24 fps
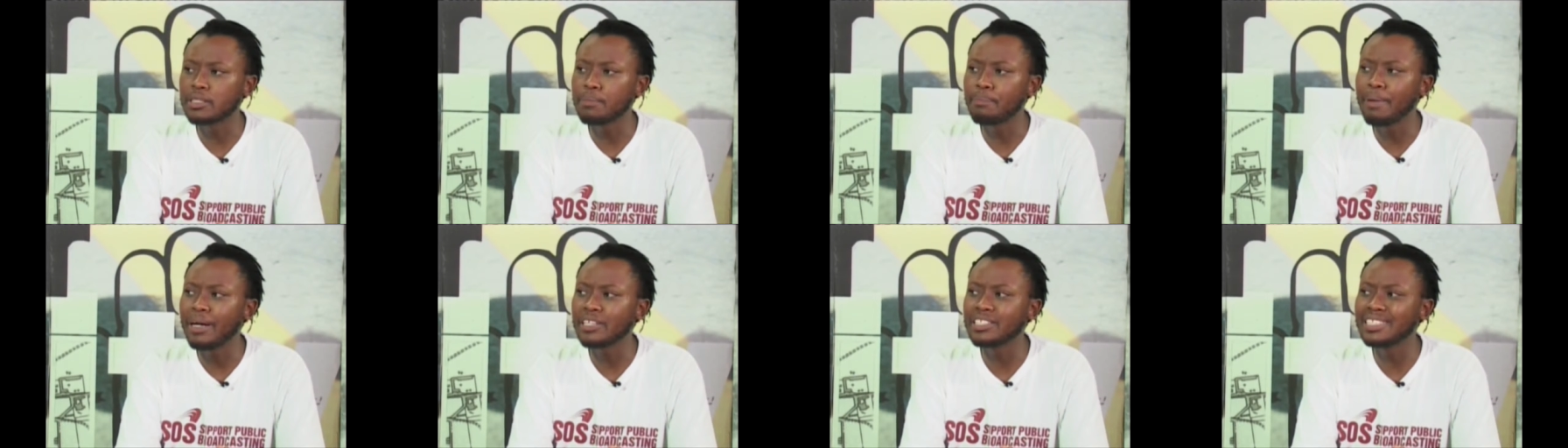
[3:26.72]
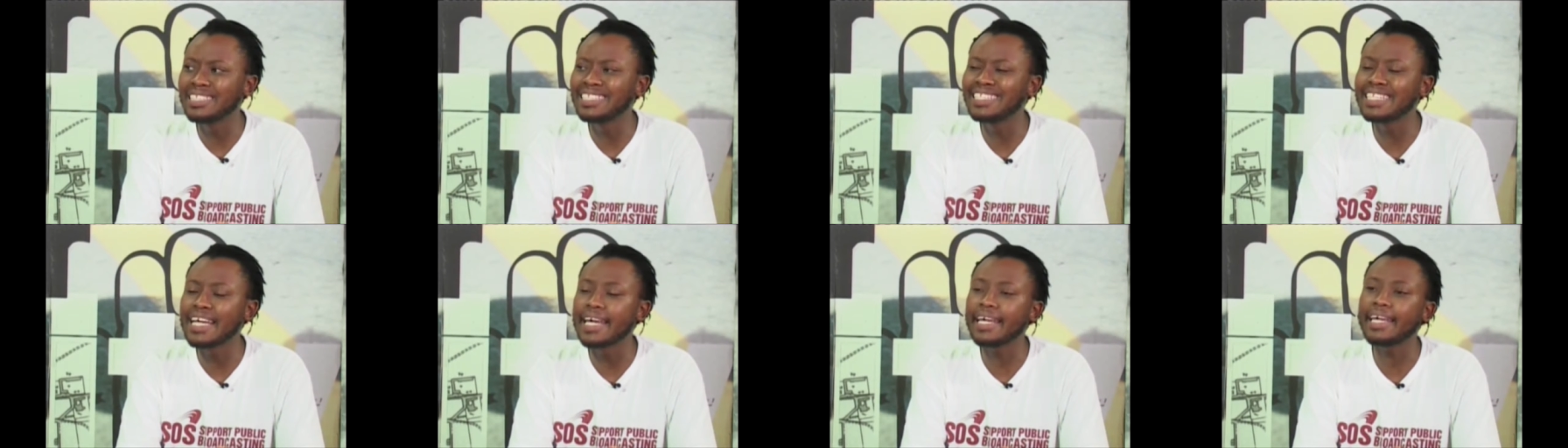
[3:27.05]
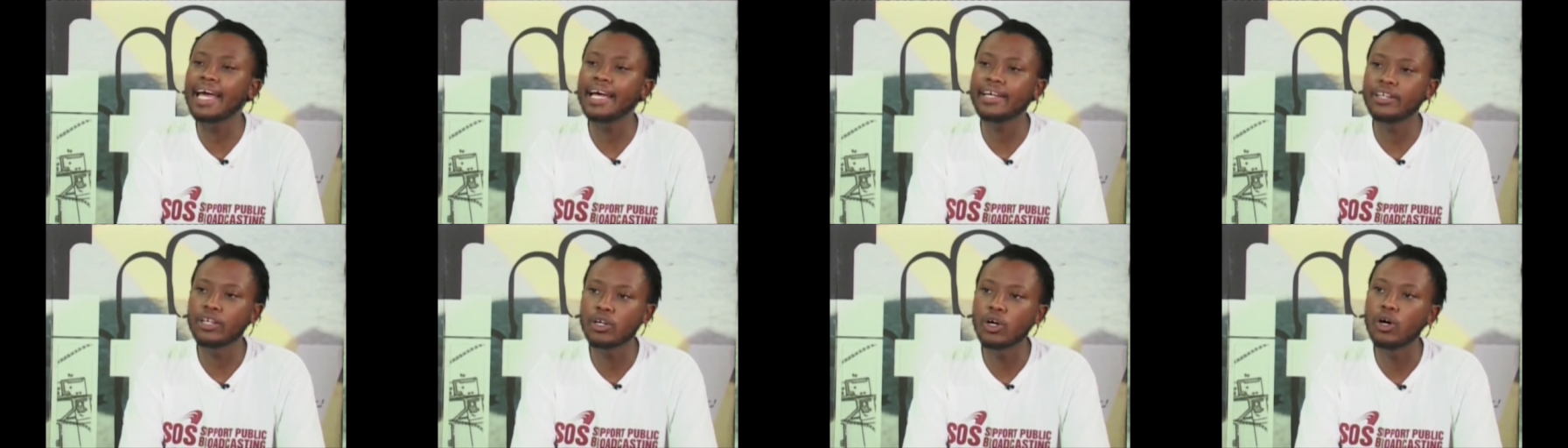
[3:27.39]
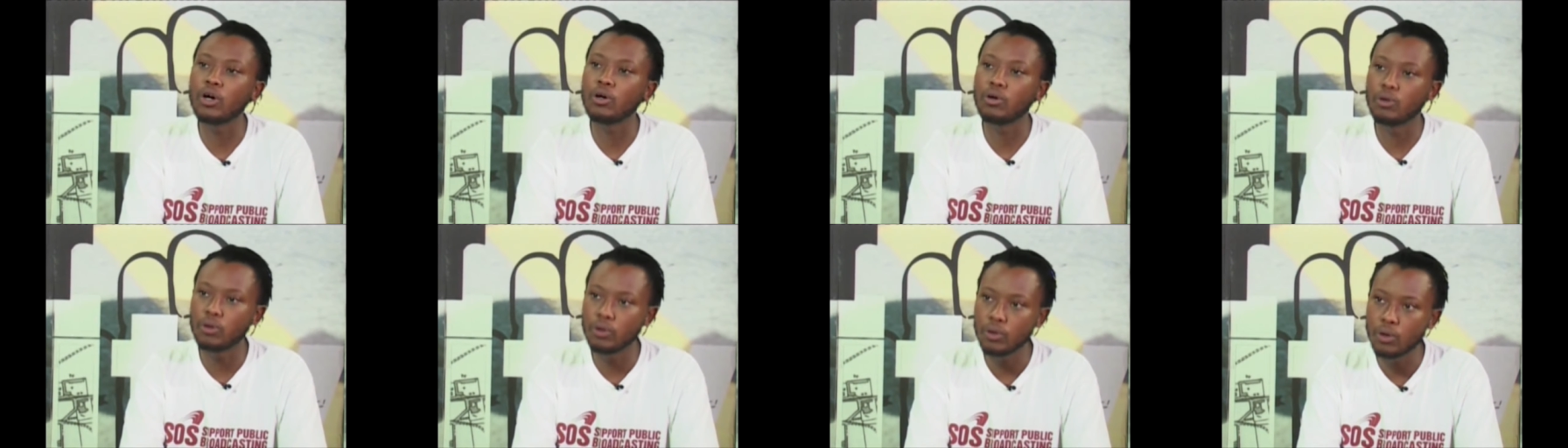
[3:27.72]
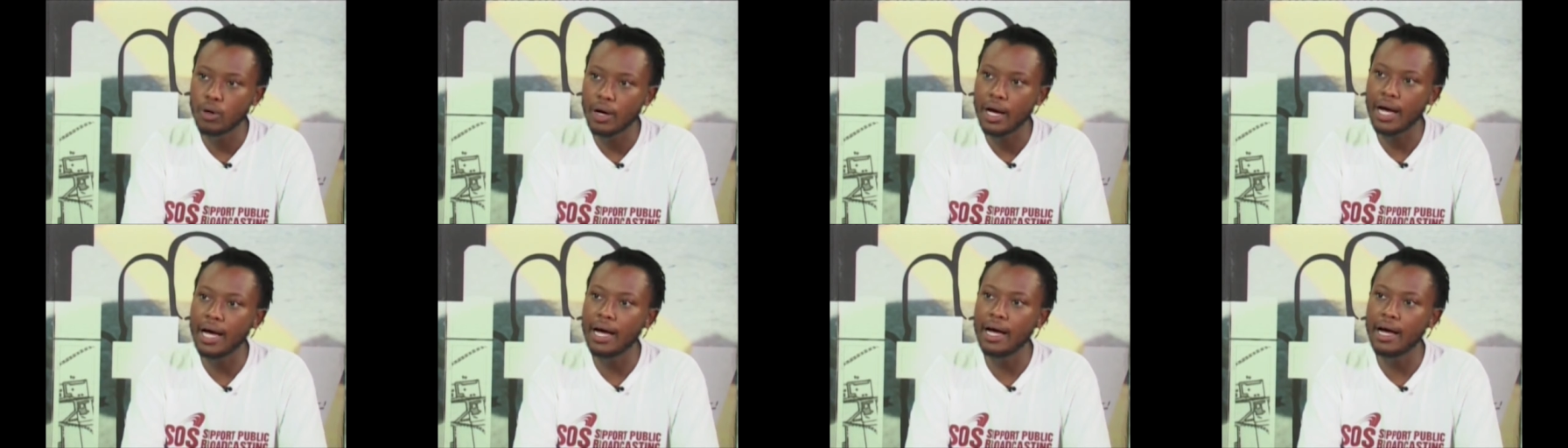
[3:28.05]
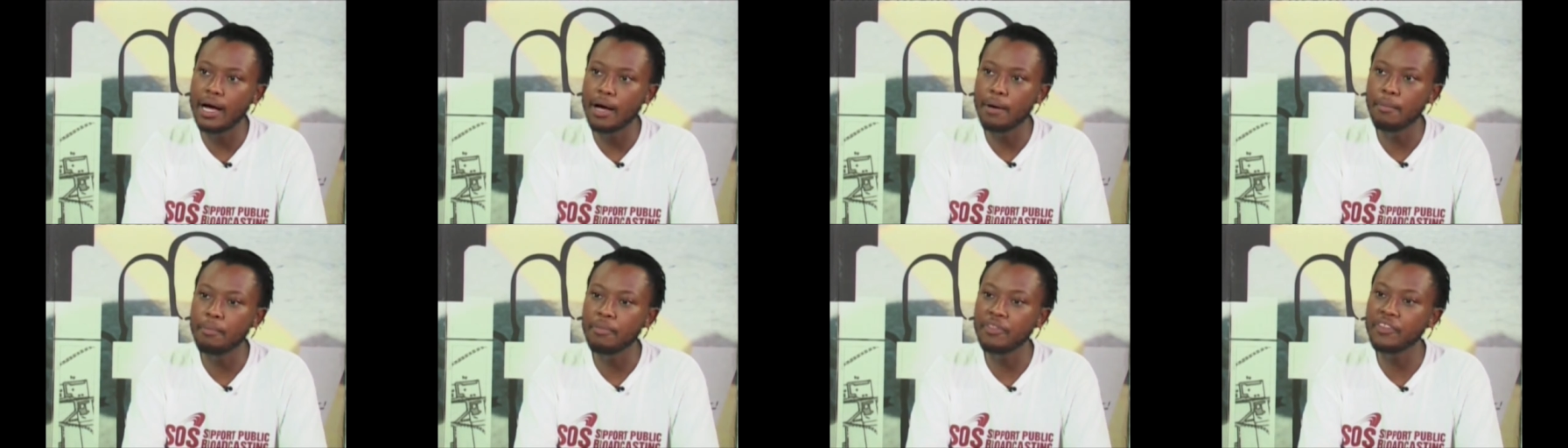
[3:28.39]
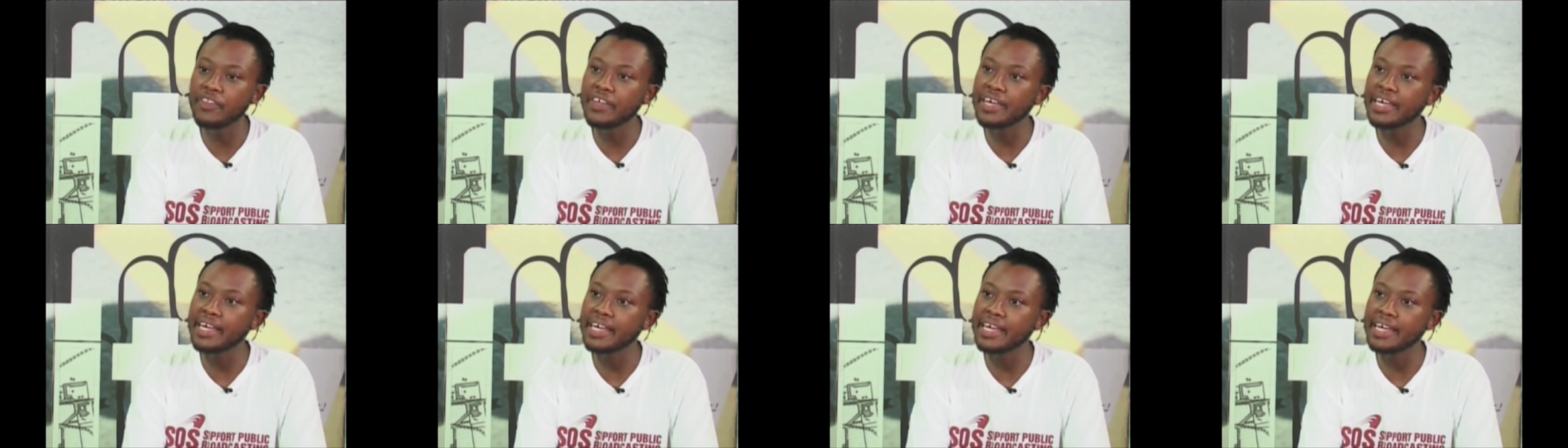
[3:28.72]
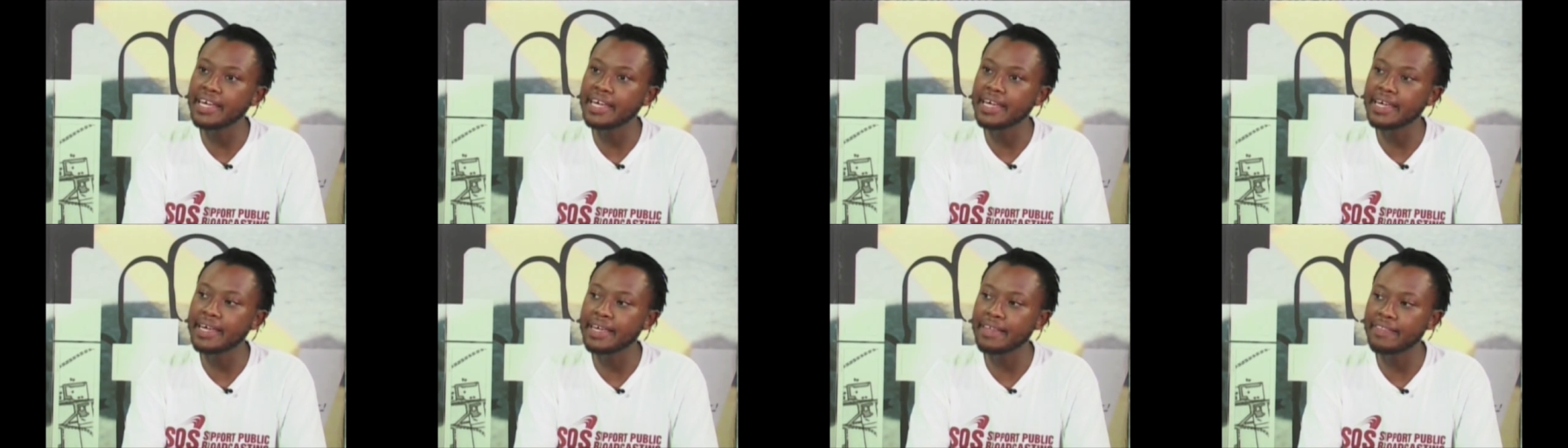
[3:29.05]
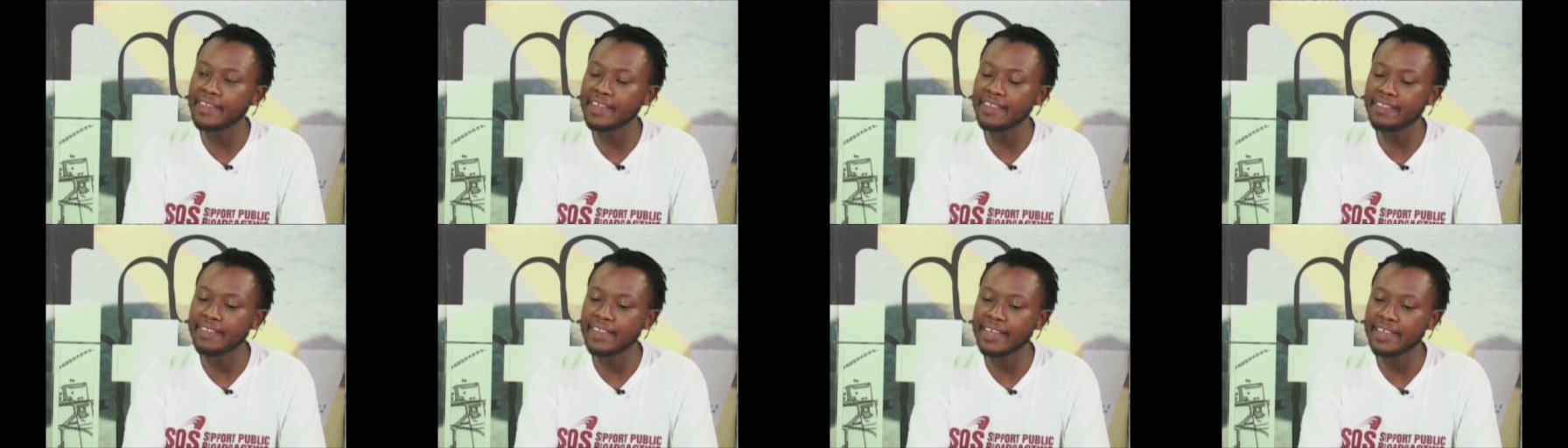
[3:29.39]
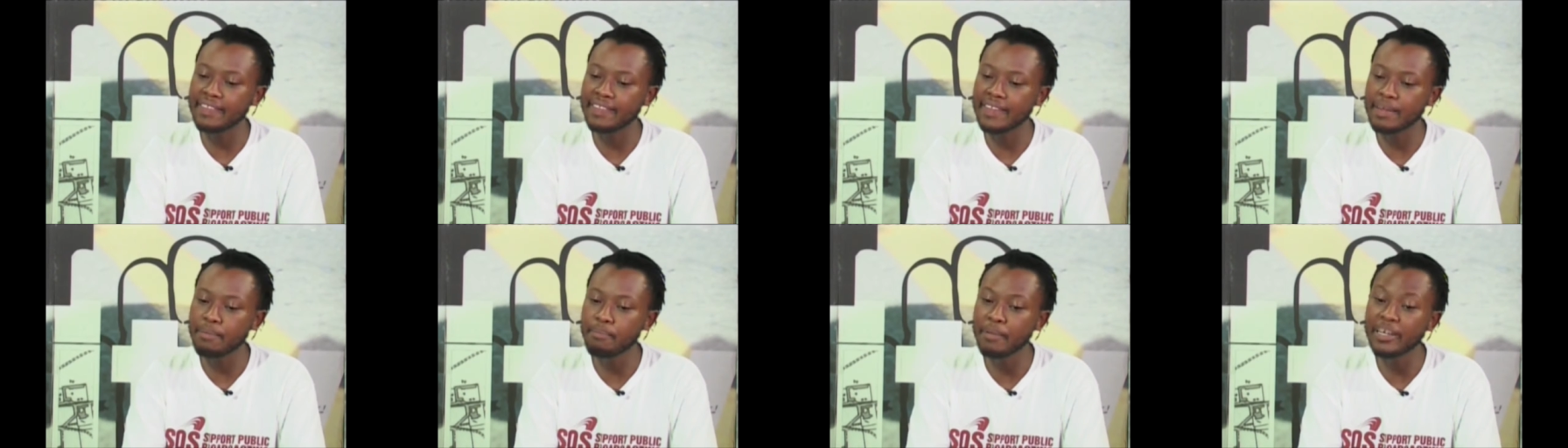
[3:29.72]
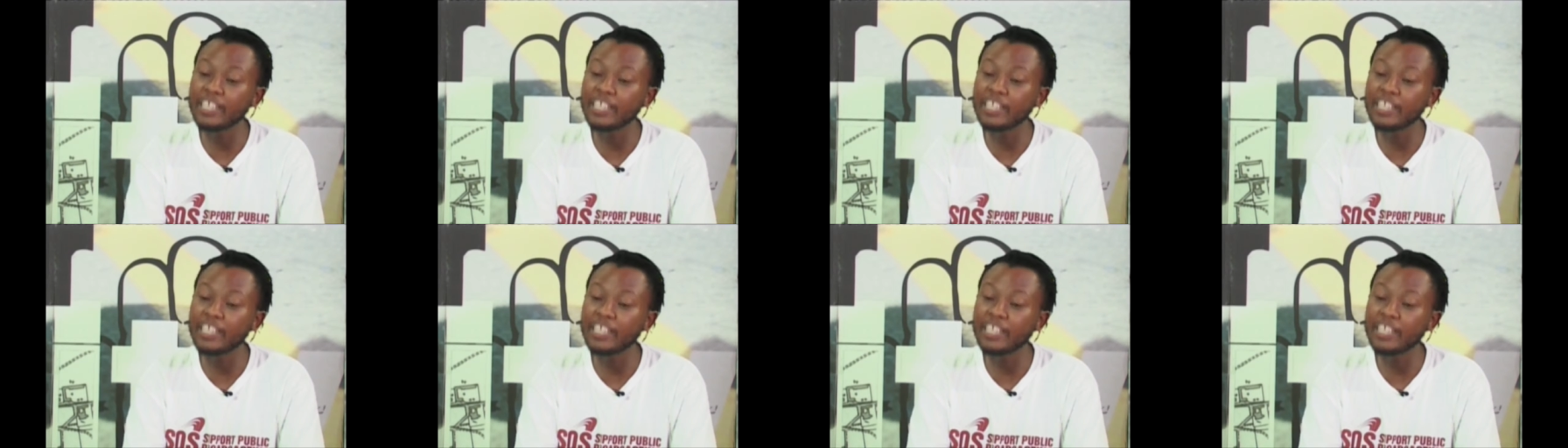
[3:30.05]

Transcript: about a decade ago, the